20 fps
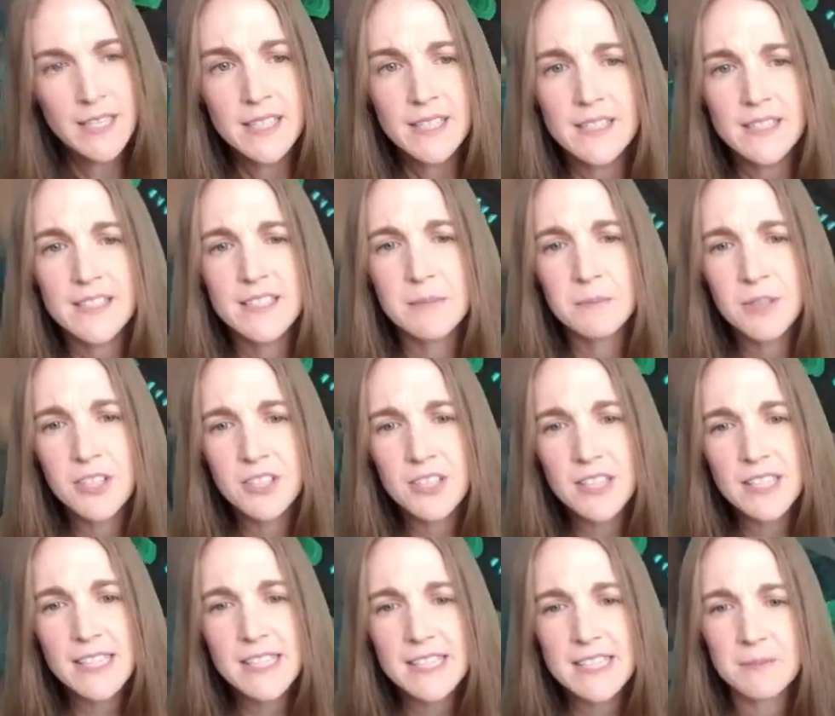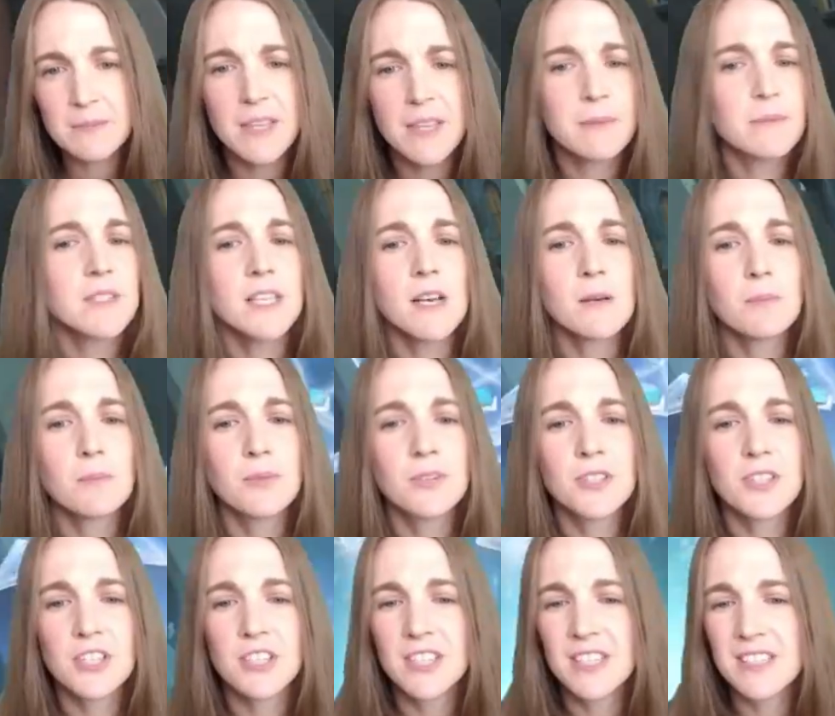Similarly, sometimes I'll
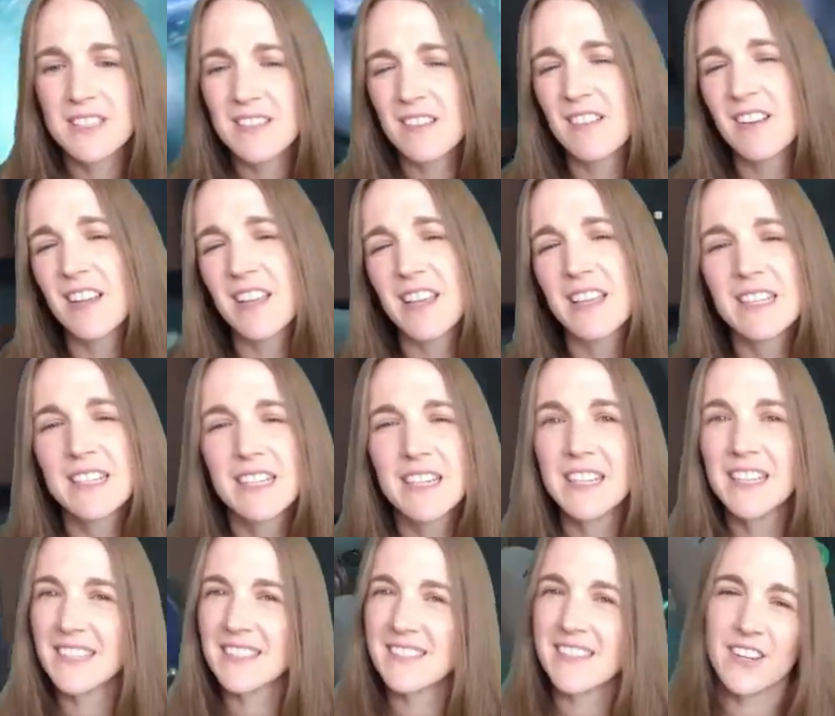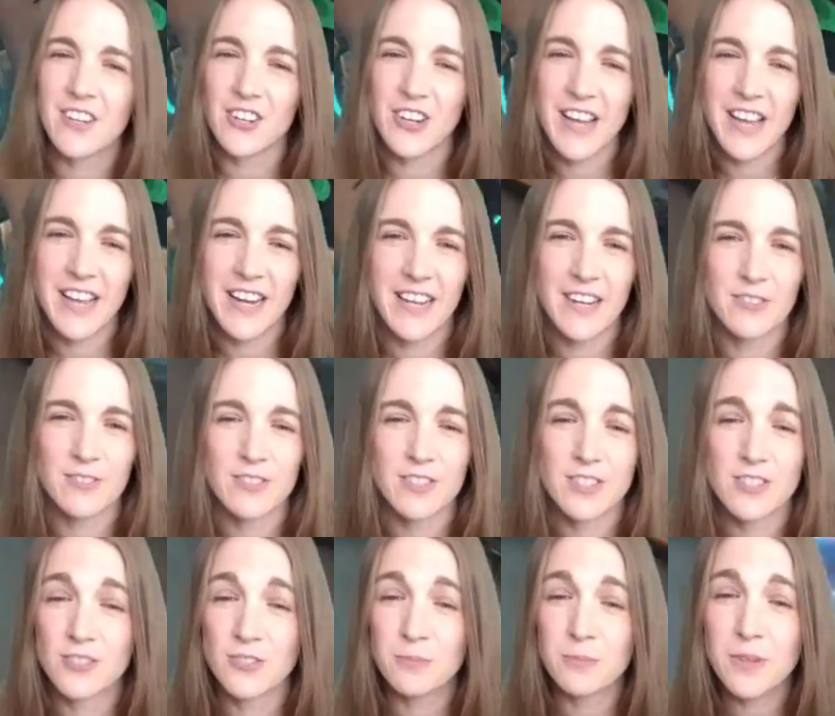put turrets along here. It's not great. I don't
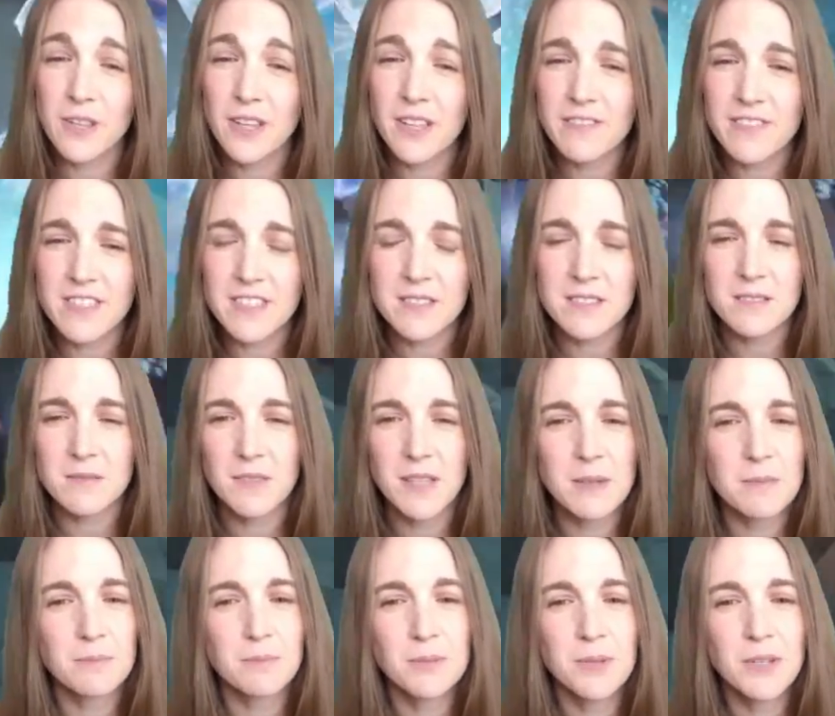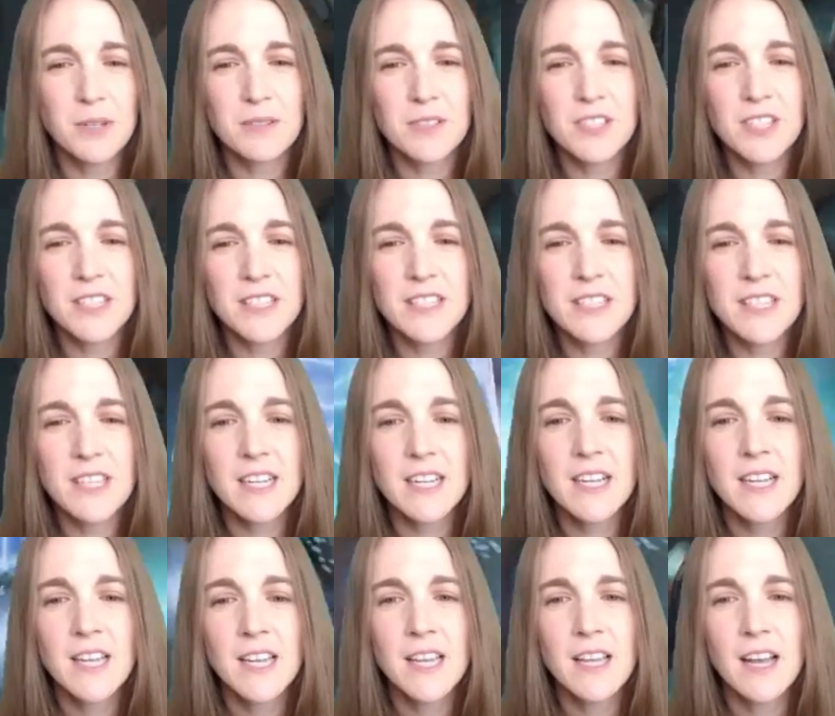super love this, like putting turrets here.
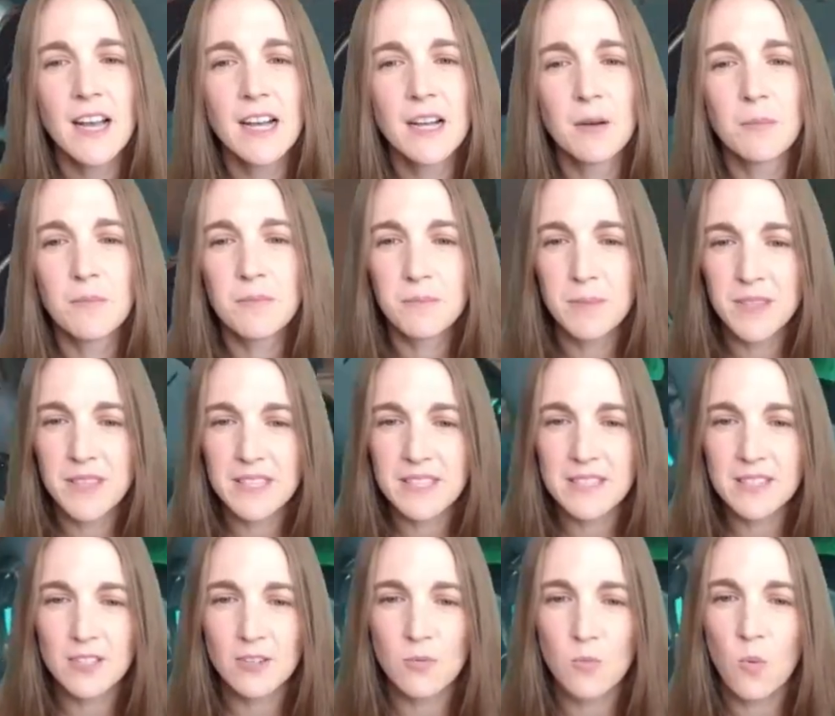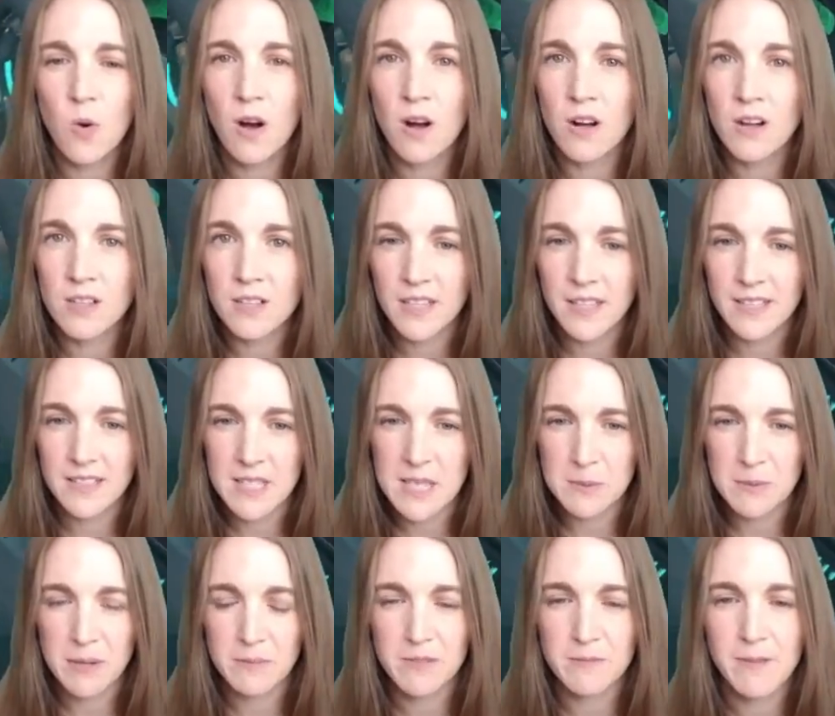But this little wall can
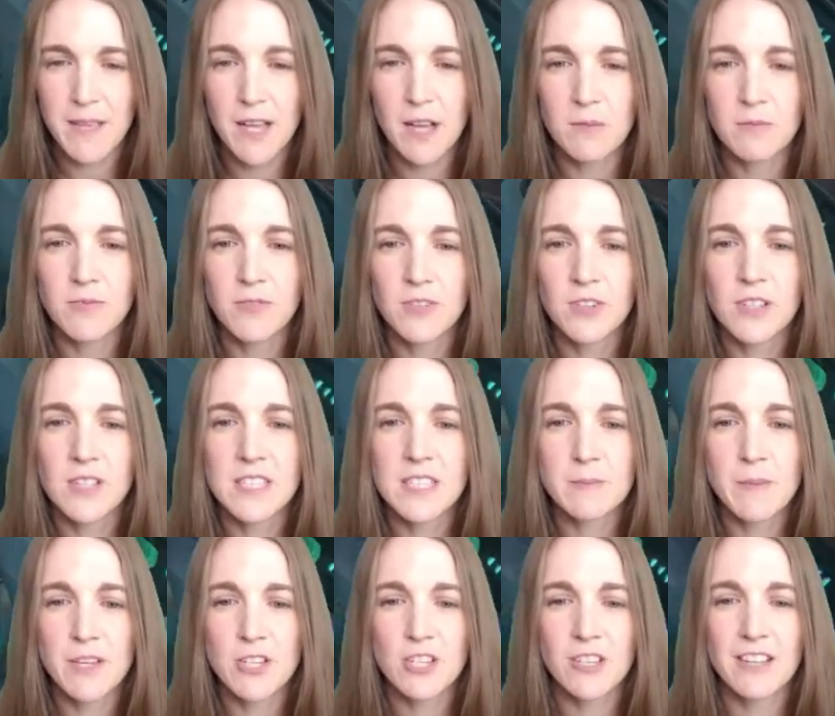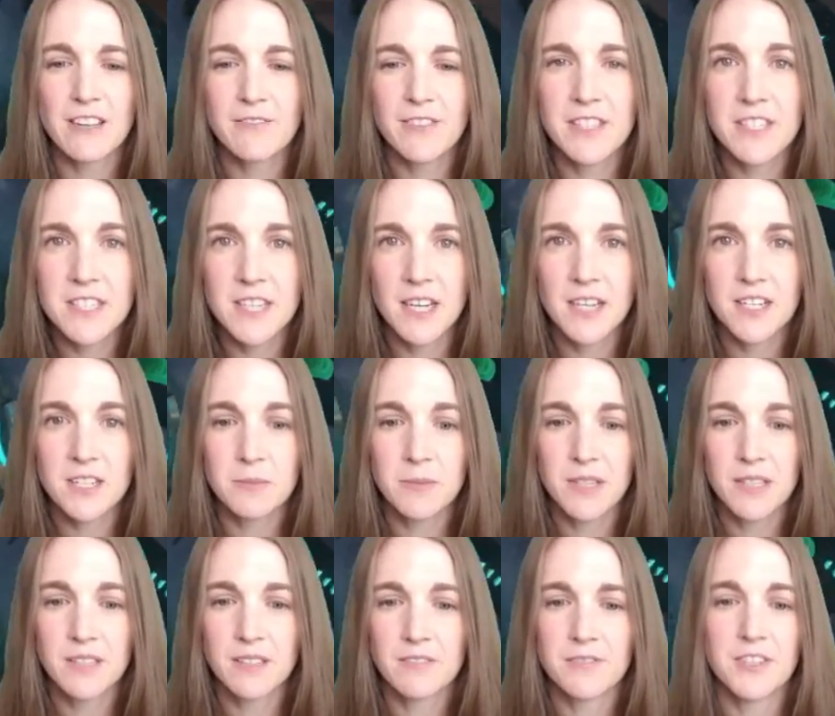sometimes be helpful, especially if
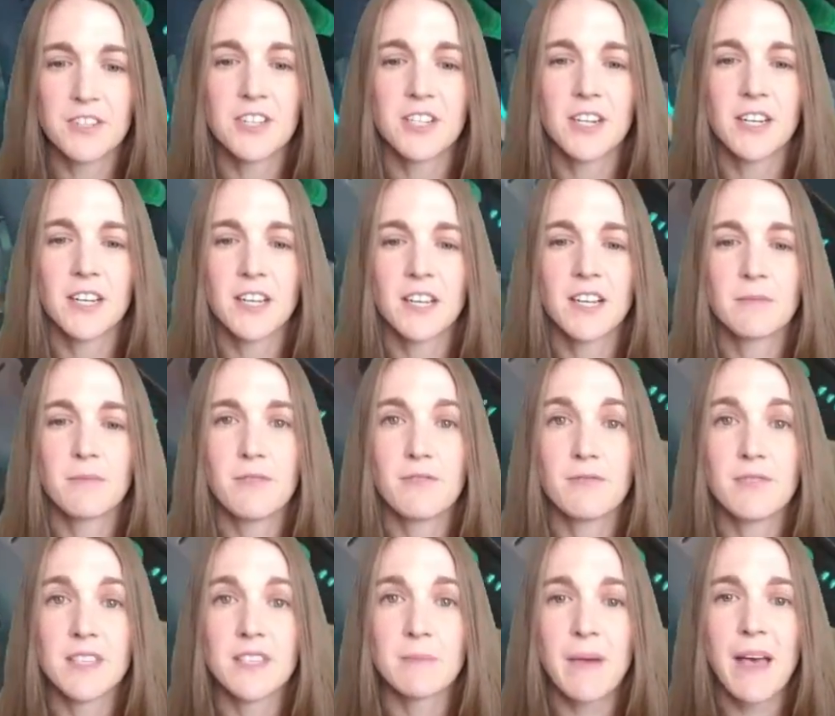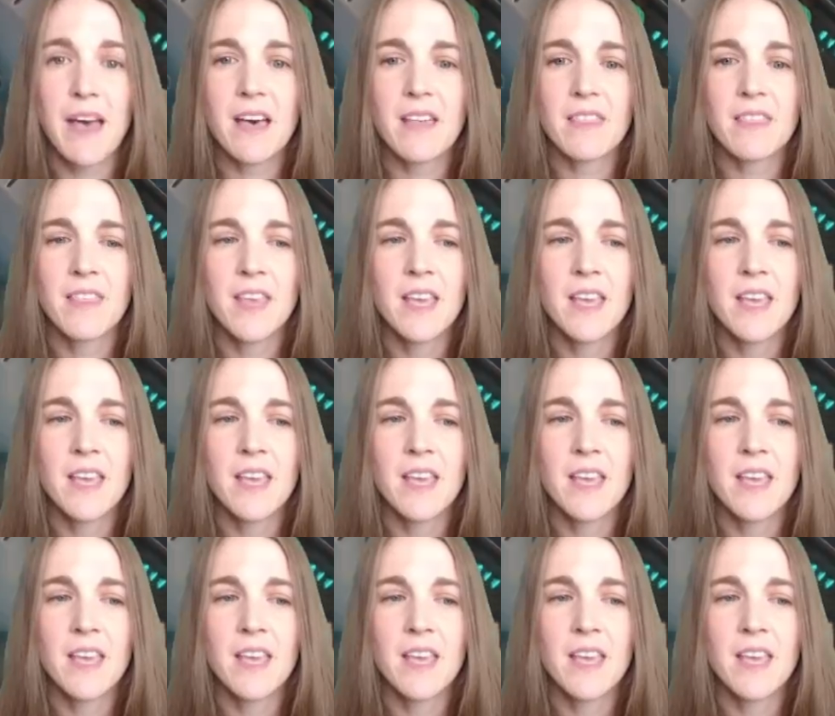they're starting to come through this path,